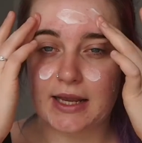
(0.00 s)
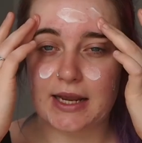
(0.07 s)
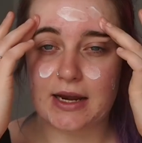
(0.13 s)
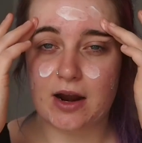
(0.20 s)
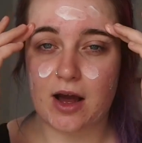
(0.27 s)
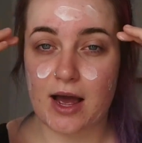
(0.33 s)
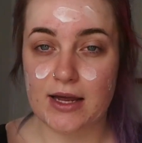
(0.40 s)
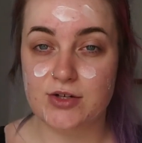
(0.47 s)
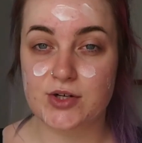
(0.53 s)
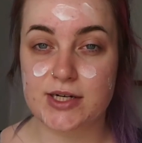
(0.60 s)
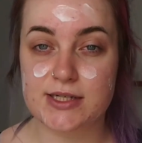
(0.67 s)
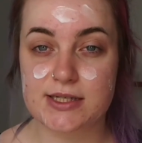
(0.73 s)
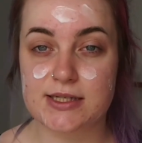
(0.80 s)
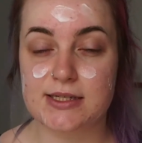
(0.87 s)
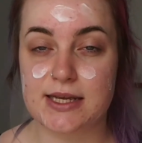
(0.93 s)
It
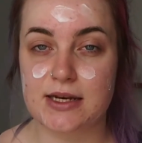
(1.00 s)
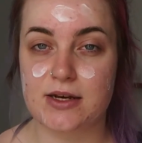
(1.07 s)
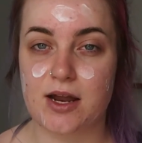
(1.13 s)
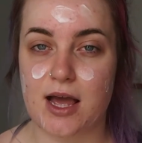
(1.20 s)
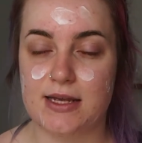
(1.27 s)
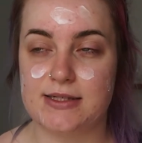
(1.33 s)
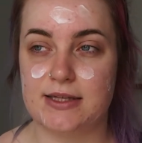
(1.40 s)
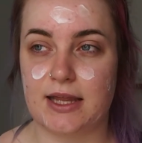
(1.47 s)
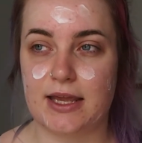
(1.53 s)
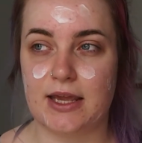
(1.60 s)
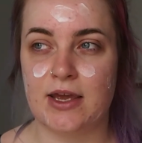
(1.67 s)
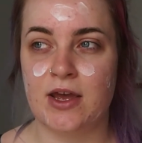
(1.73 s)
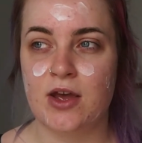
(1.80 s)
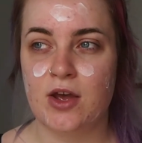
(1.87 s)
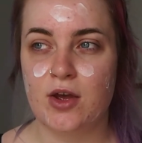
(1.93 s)
hydrates the skin
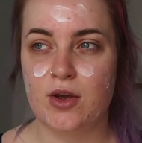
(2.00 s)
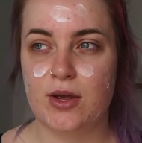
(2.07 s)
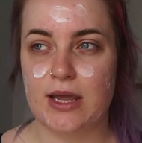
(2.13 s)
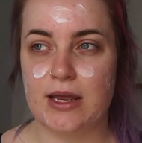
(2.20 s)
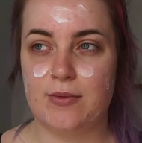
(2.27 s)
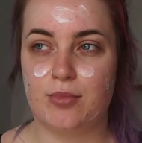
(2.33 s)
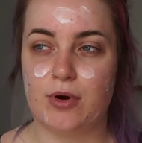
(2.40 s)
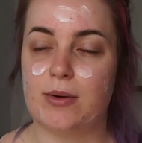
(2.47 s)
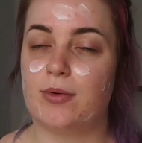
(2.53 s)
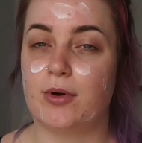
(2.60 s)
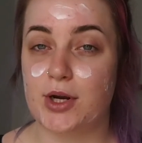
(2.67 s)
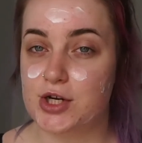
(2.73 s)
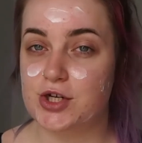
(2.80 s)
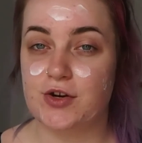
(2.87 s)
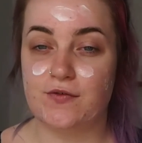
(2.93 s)
nicely in
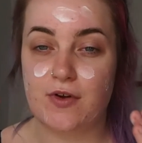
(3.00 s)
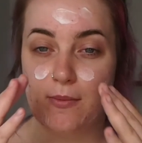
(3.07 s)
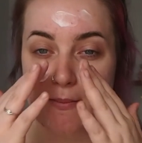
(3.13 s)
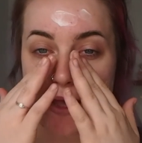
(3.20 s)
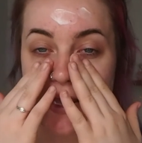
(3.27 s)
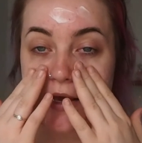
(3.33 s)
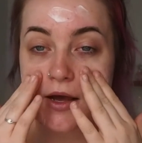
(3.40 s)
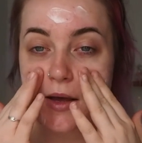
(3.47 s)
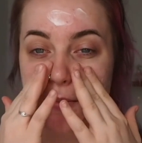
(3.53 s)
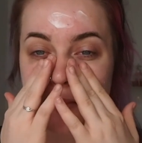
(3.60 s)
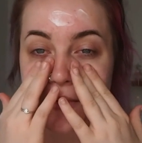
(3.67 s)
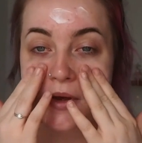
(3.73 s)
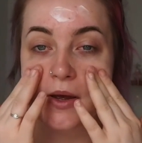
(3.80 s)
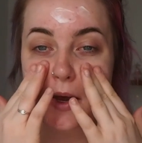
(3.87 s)
preparation for makeup,